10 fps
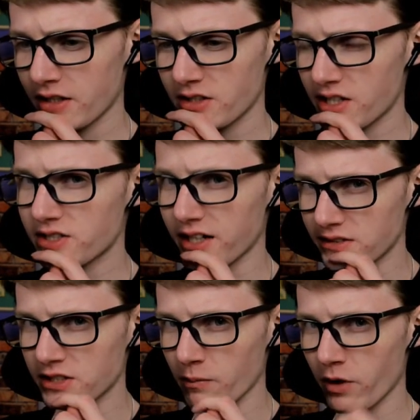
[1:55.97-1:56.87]
just as
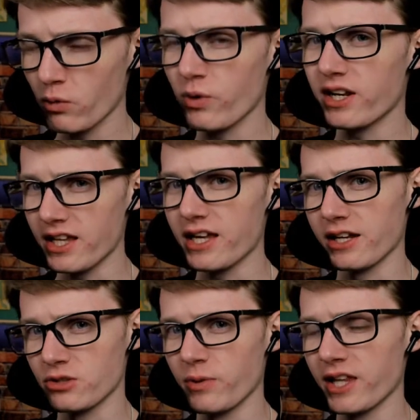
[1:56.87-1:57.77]
someone would
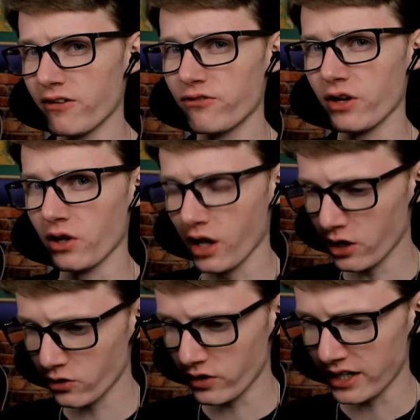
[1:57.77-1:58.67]
eat when they feel
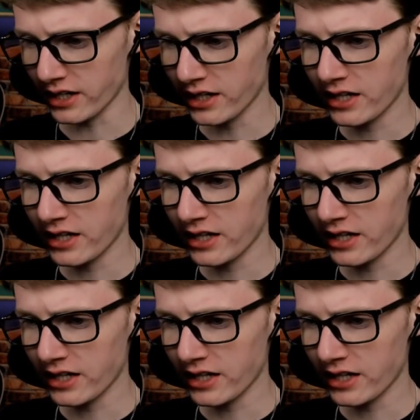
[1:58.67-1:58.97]
hungry,